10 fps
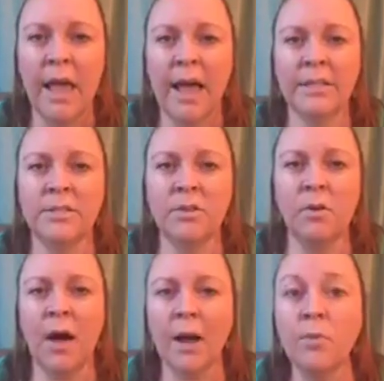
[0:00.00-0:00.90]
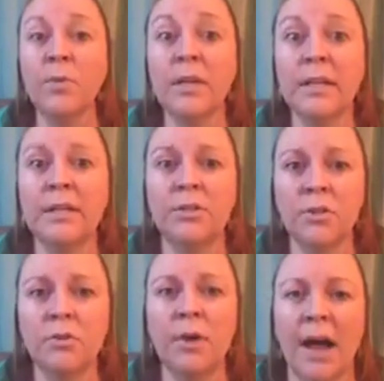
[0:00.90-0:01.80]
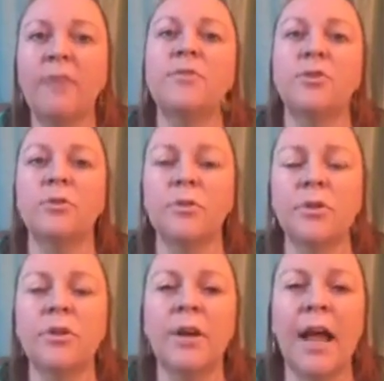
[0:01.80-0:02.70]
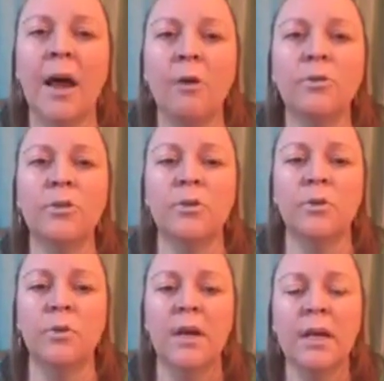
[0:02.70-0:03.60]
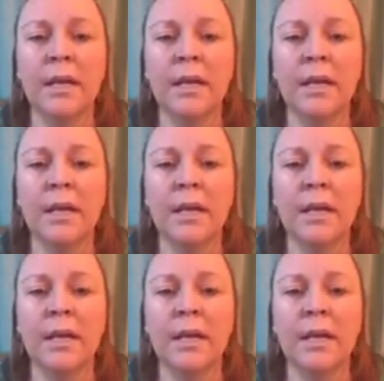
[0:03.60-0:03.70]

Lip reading: And so I really do have to learn how to